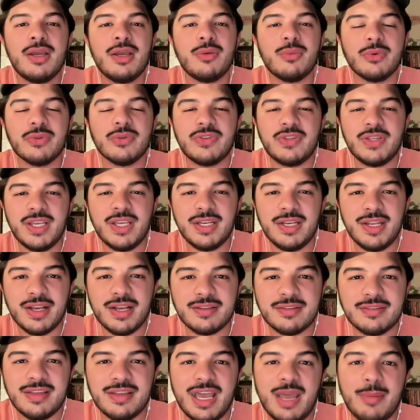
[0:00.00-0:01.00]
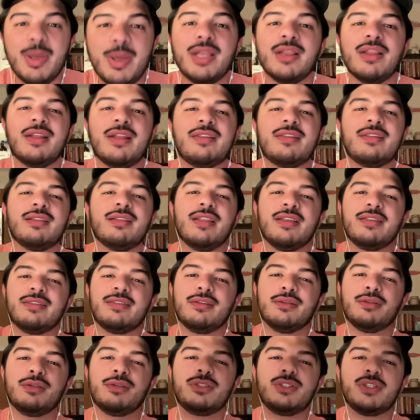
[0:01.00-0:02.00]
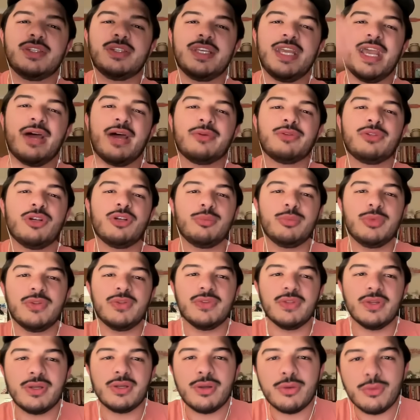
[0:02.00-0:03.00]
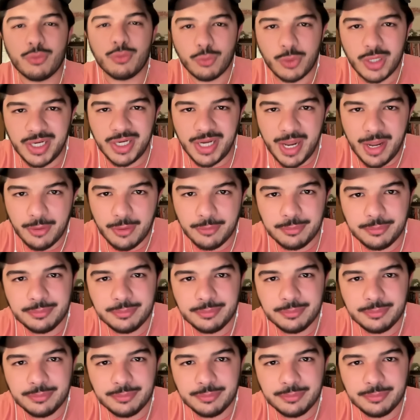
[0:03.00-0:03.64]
We'll see you next time, and let's listen to the outro music ring out.